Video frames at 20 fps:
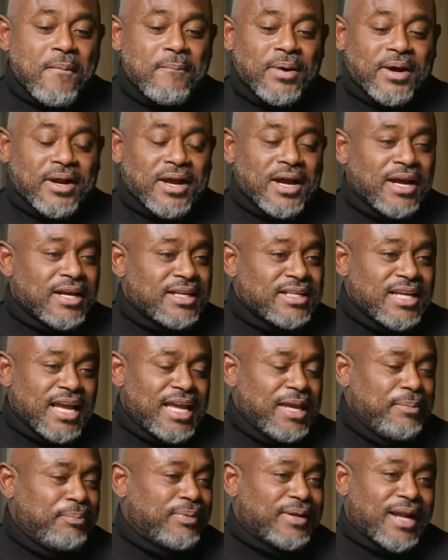But uh, yeah,
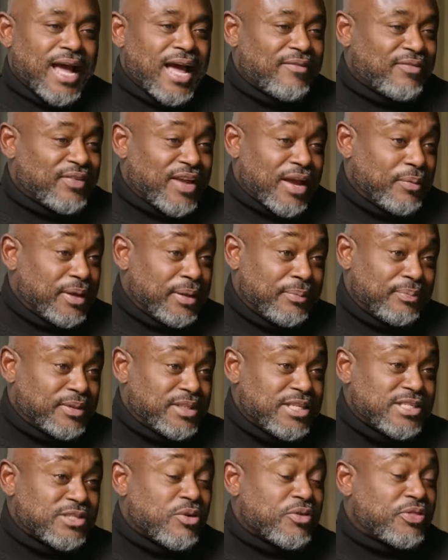he put I forgot what he
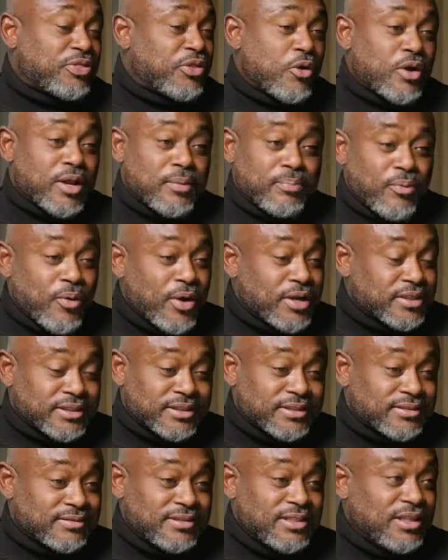put. He scored 30
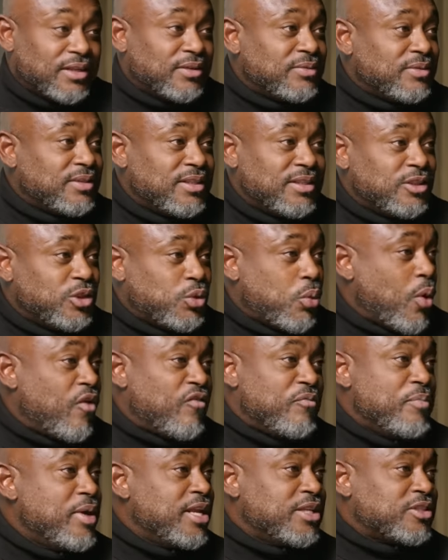points in you know
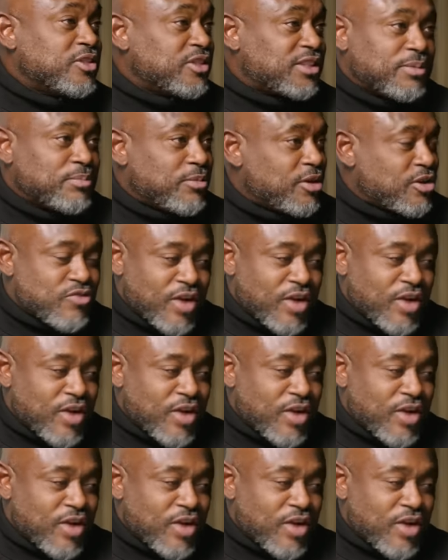12 minutes or some yeah.